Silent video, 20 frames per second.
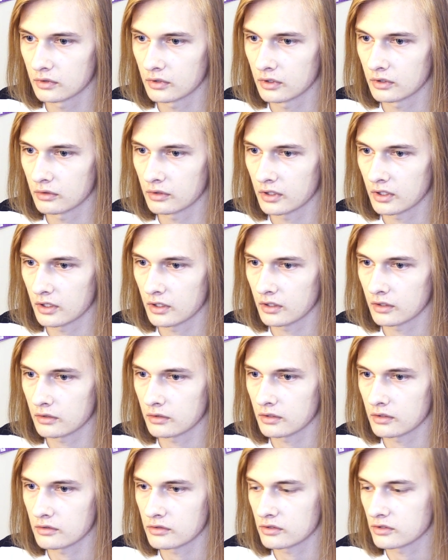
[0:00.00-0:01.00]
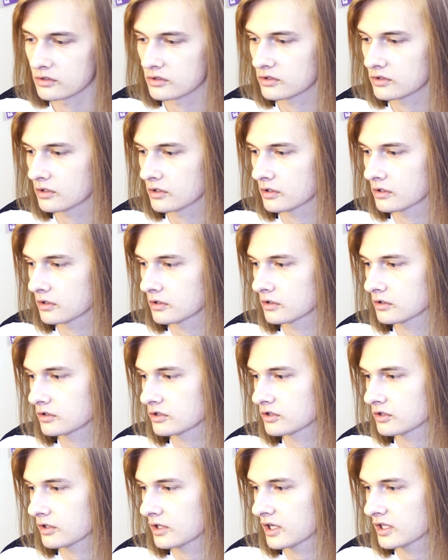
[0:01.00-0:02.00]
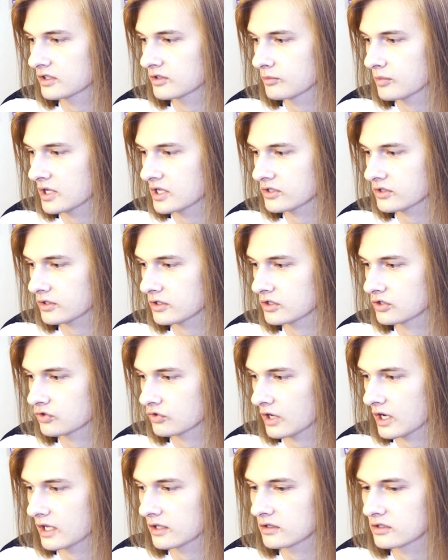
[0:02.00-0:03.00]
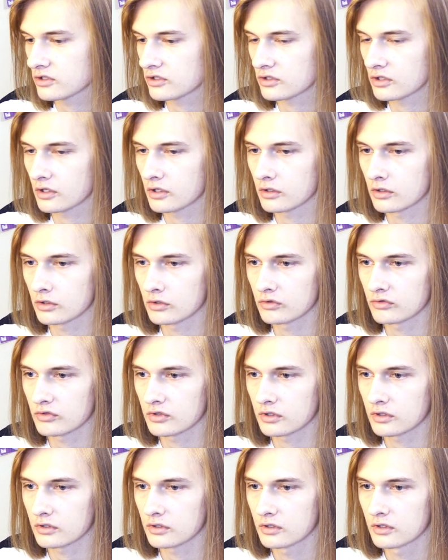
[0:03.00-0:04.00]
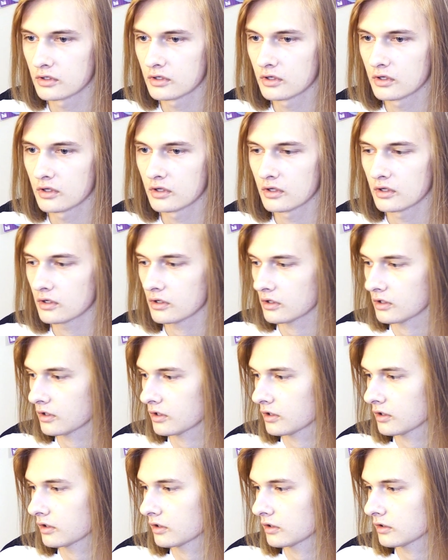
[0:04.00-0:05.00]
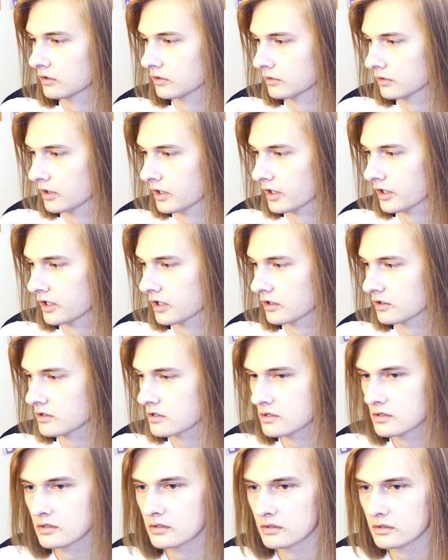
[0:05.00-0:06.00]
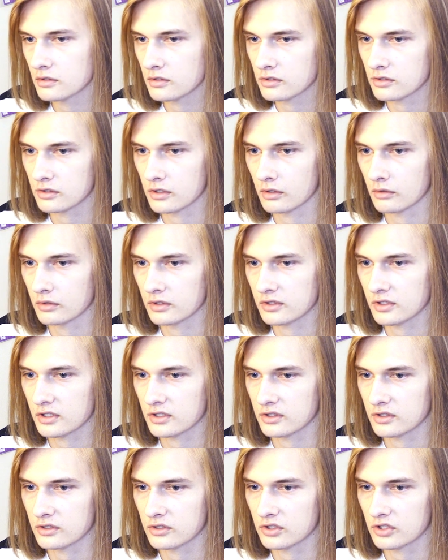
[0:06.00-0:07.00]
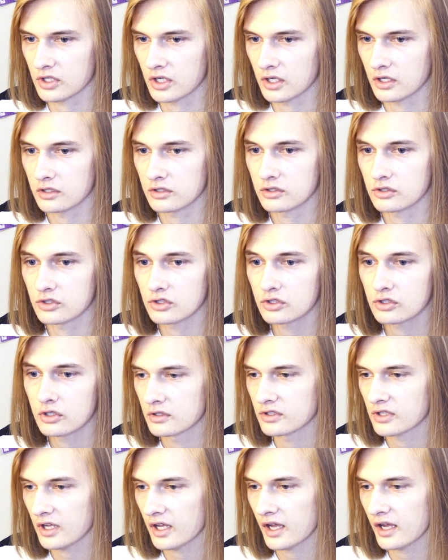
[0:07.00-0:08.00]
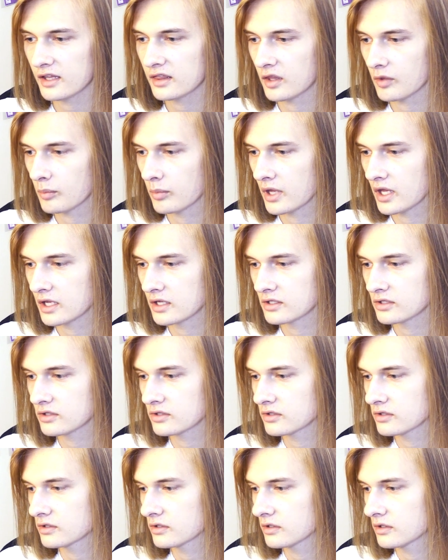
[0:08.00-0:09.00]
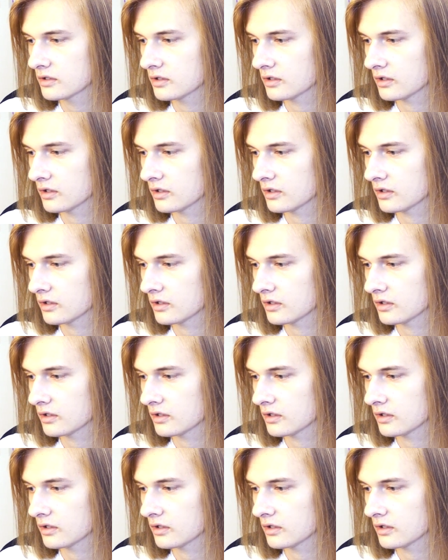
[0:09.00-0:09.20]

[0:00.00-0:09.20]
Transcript: There you go, there's the song. So I had to basically drag the song over, lock it so it doesn't change. Say I had the bass